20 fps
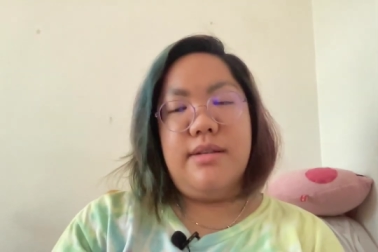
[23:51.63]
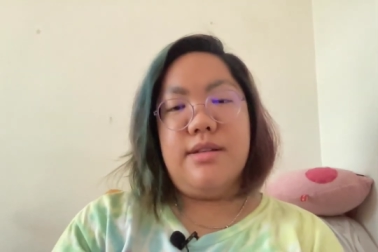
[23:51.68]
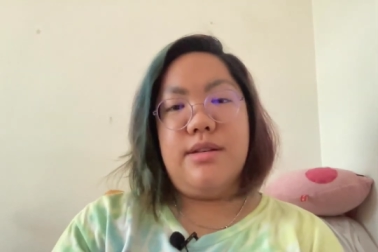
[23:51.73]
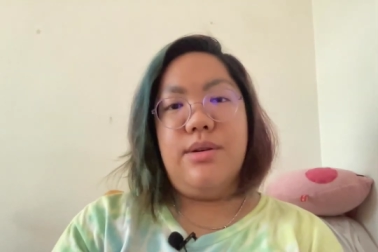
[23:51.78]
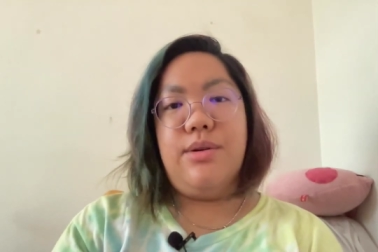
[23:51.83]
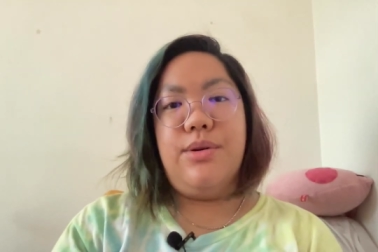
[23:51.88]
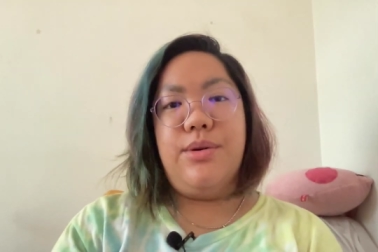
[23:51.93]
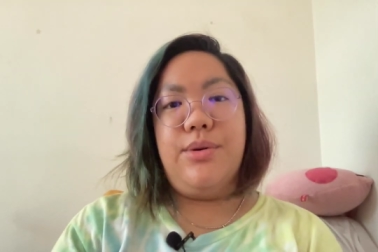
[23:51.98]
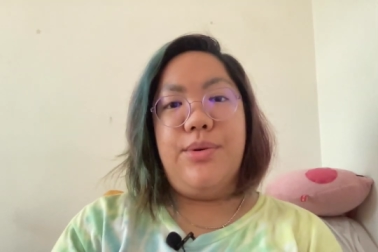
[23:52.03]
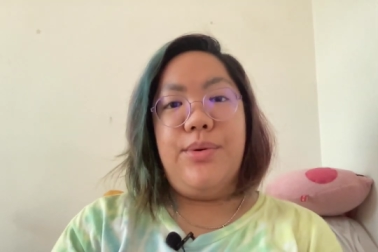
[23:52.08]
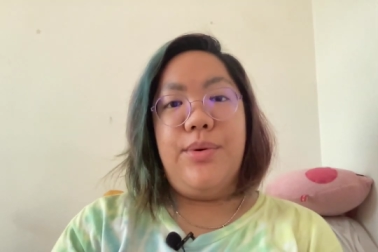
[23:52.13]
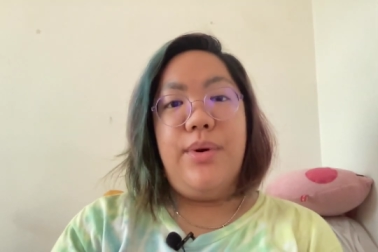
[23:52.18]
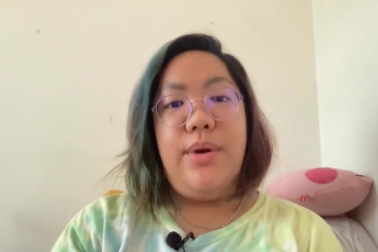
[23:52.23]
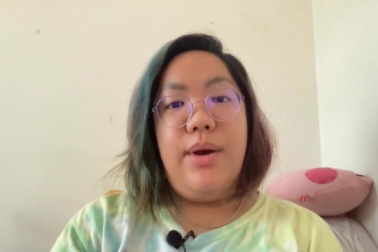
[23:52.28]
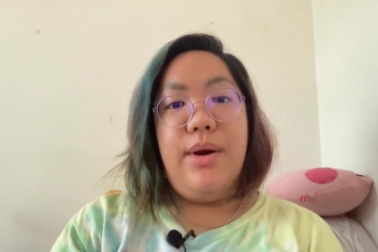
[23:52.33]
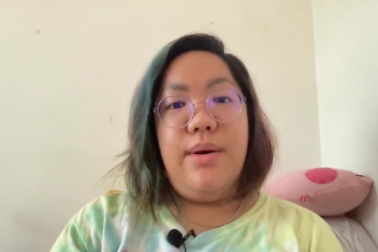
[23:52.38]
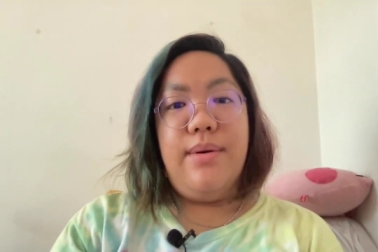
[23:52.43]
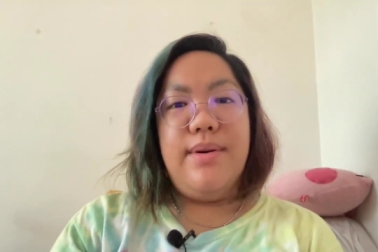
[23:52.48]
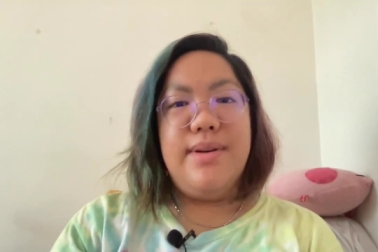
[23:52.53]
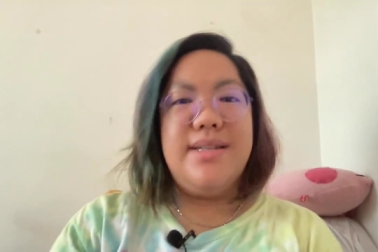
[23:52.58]
So
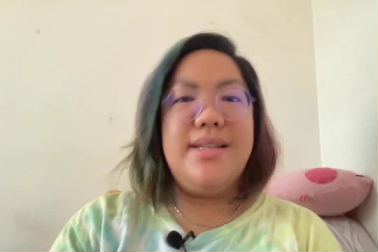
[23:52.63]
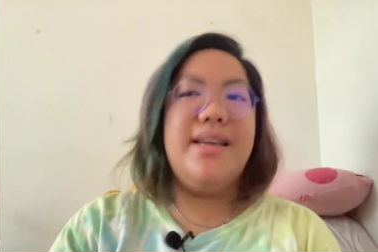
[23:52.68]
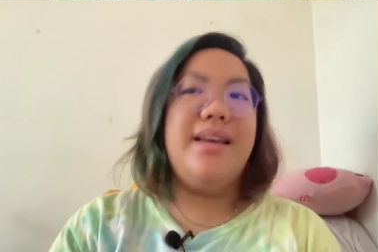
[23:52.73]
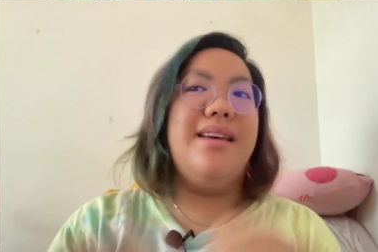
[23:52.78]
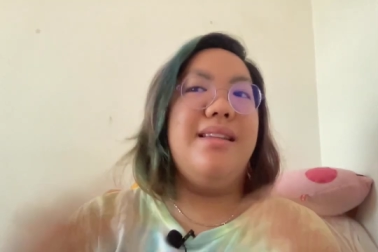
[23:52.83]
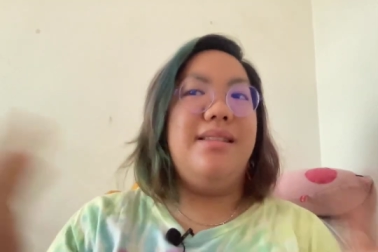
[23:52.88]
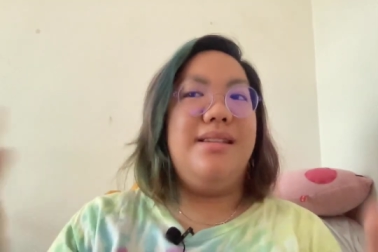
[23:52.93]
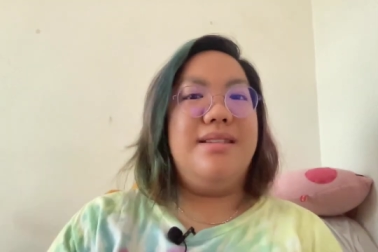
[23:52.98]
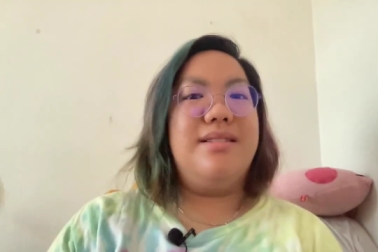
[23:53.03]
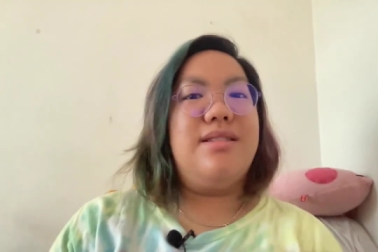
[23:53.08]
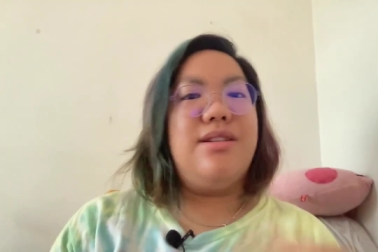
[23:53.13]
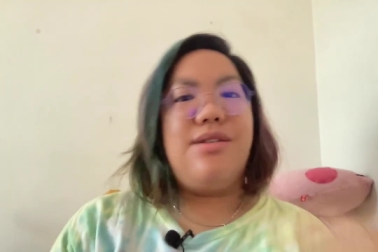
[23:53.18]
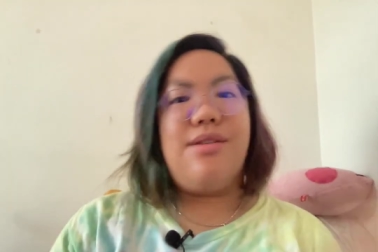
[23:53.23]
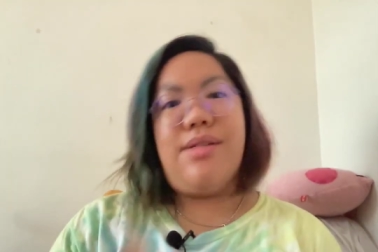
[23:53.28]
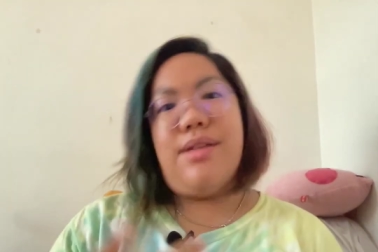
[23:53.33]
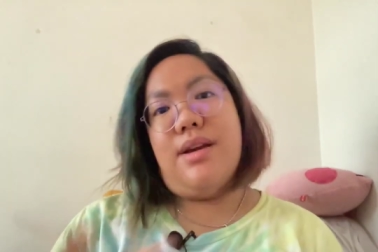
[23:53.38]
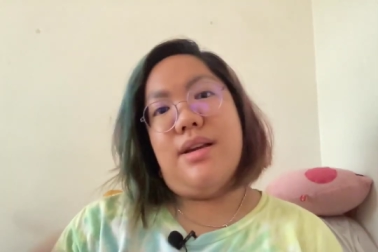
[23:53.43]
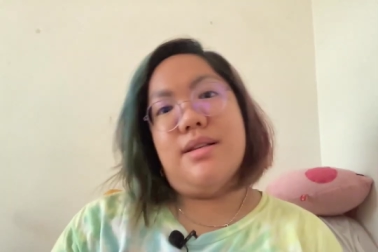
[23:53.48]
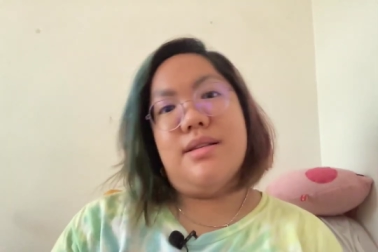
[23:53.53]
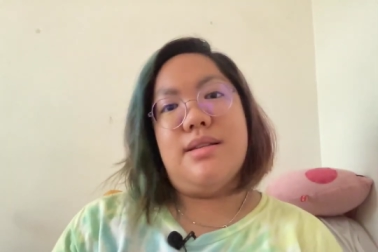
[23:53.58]
once again, these are
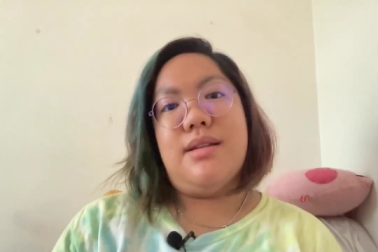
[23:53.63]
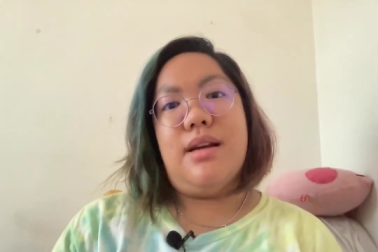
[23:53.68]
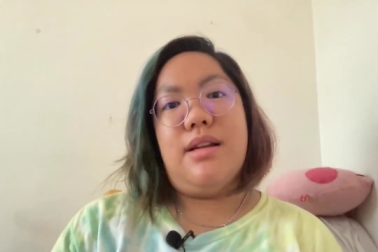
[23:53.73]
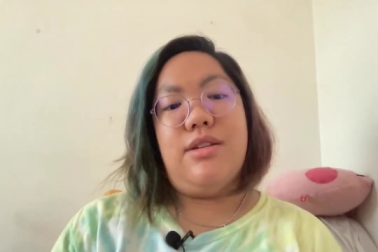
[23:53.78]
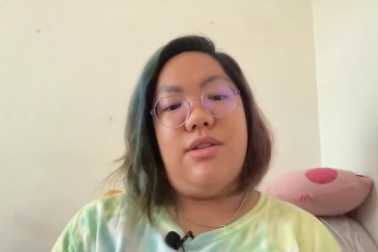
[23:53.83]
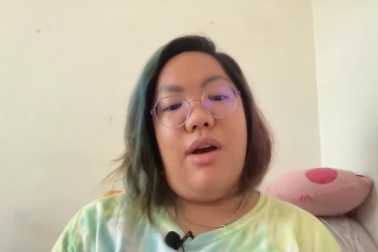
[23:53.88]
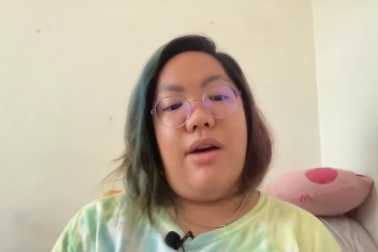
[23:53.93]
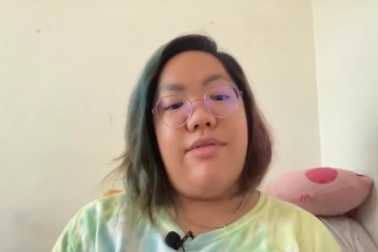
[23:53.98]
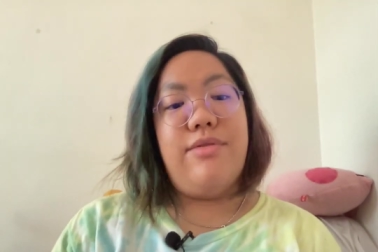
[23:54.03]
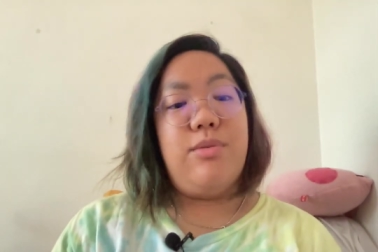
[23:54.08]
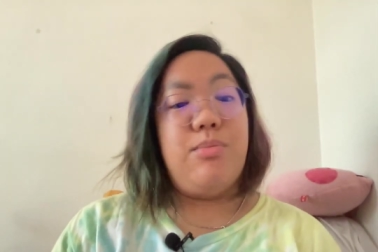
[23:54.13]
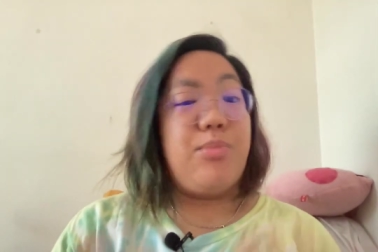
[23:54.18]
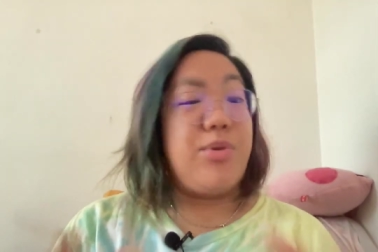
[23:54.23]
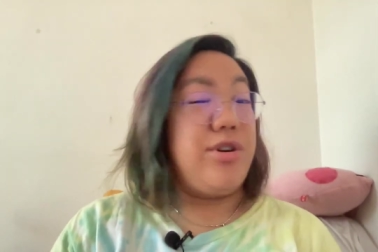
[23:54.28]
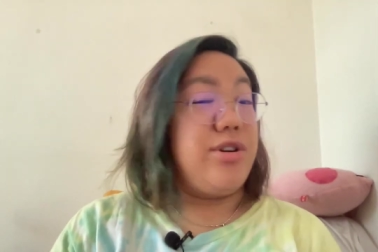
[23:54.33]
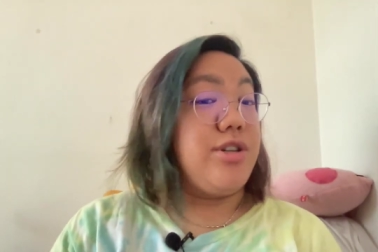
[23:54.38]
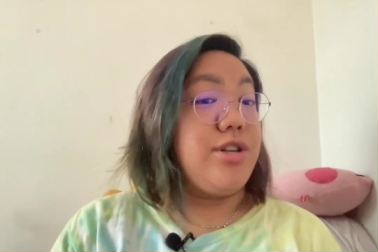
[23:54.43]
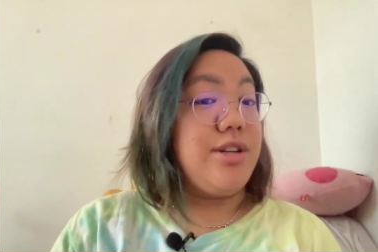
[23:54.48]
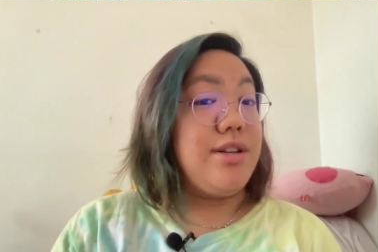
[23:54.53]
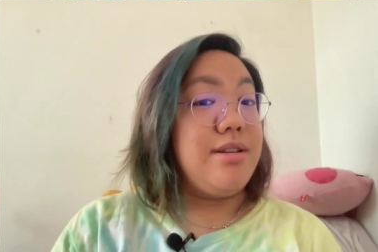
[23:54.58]
things that you have to
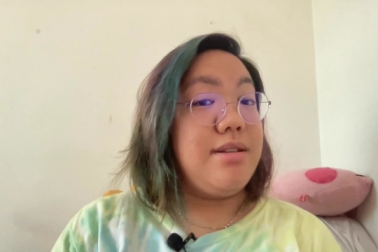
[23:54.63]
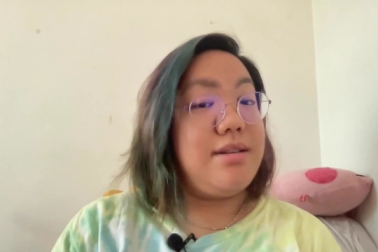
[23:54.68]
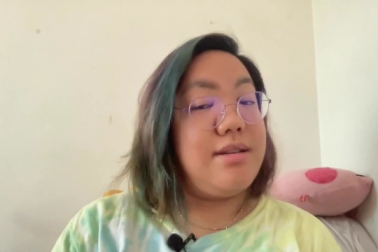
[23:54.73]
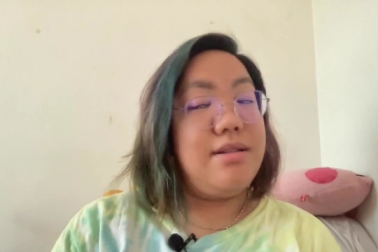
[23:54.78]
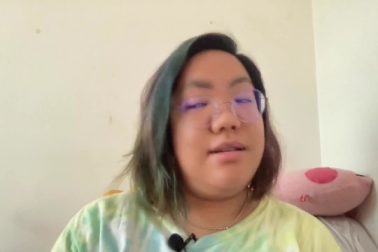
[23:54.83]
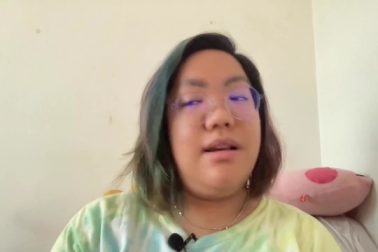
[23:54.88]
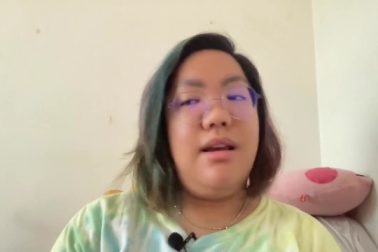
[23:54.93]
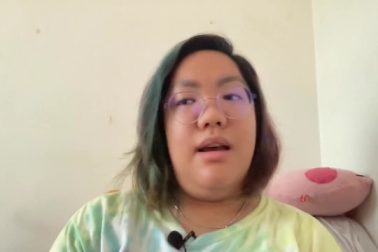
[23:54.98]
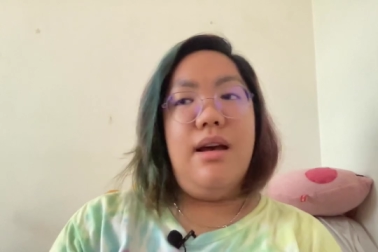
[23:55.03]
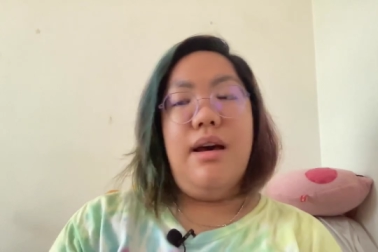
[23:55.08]
purchase.